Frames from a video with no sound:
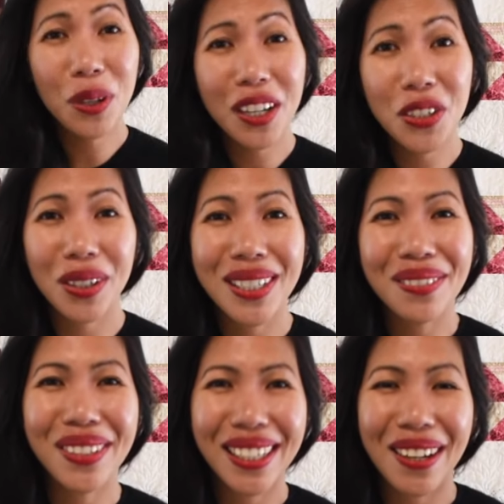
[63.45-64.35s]
We enjoy this
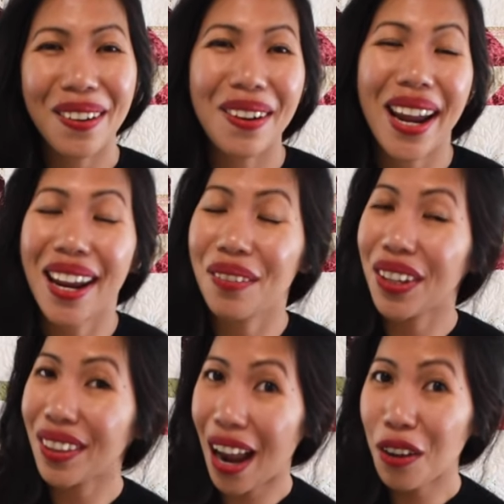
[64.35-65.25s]
video and
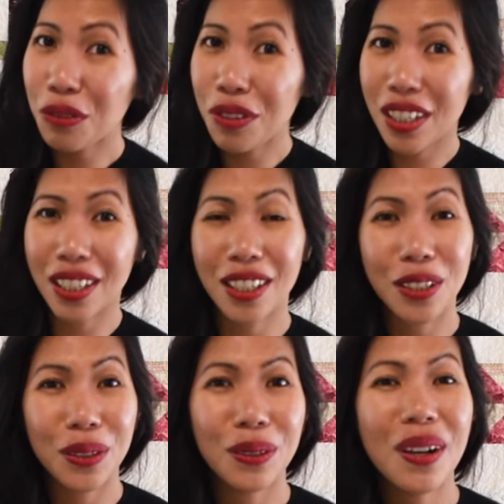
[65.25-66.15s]
without further
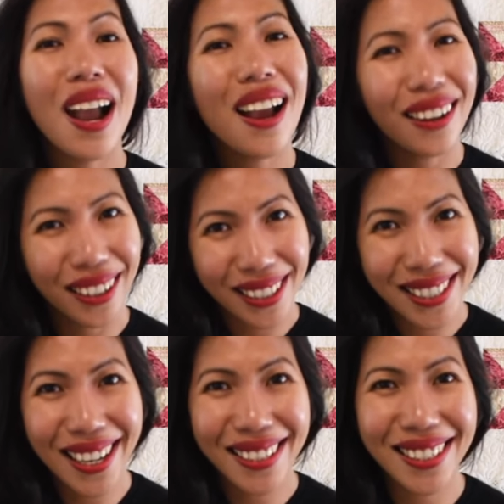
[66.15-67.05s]
ado,
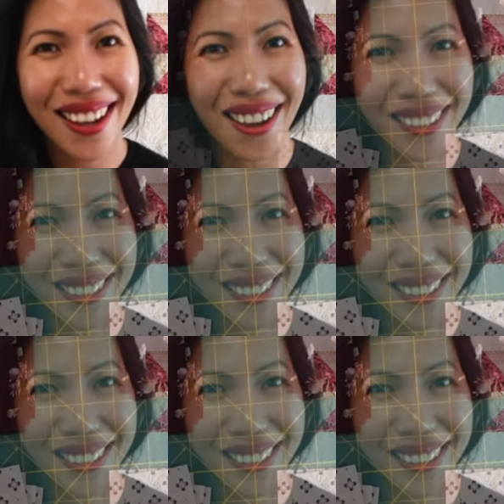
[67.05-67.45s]
let's get started.